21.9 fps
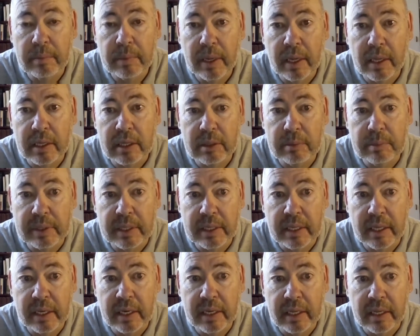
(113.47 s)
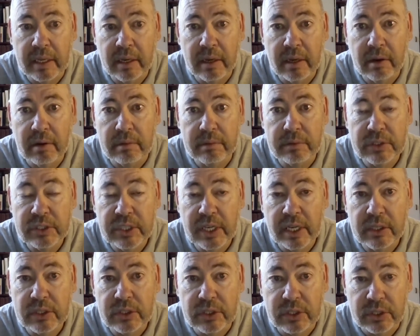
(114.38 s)
at the beginning of
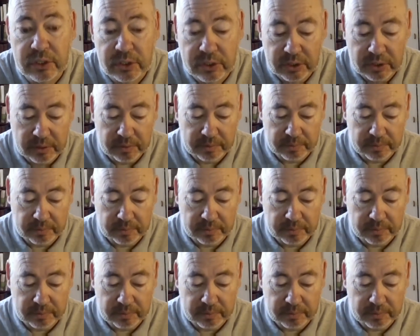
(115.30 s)
Genesis.